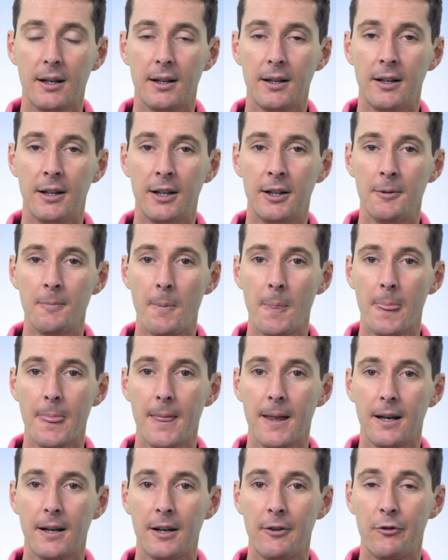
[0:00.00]
um,
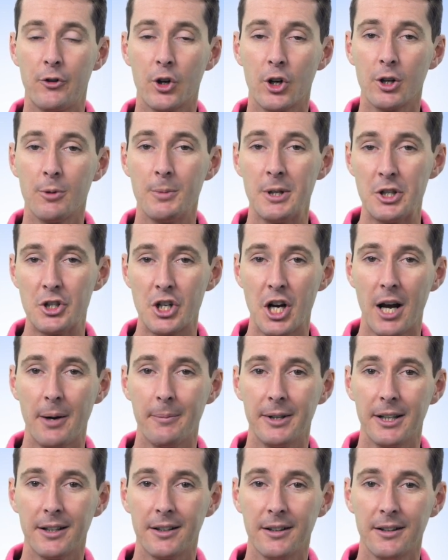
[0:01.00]
if you're going to be
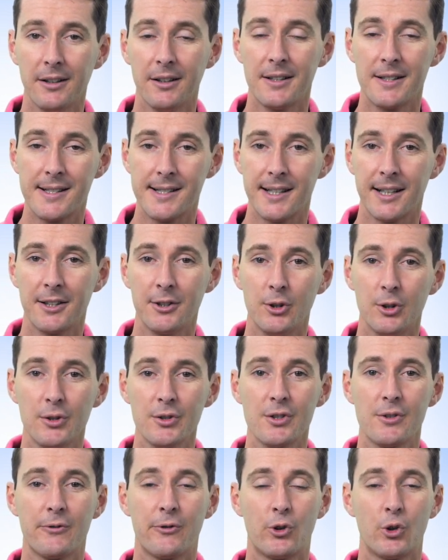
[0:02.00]
jamming
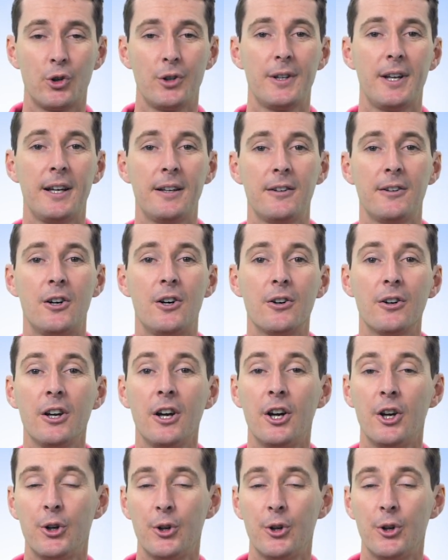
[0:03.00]
signals for that long,